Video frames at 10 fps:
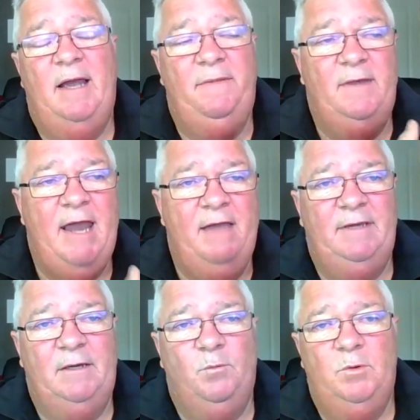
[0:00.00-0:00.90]
and then
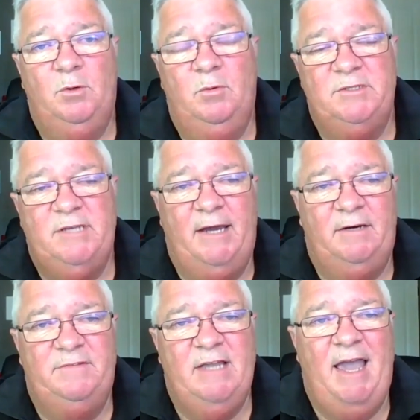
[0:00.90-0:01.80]
having a will that's out of
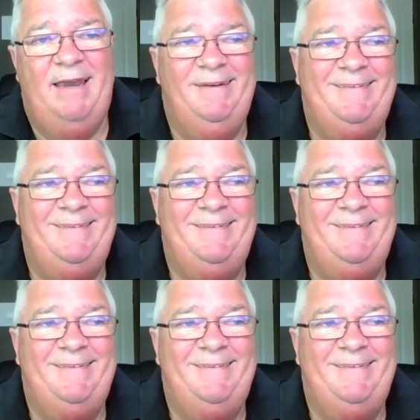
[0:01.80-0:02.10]
date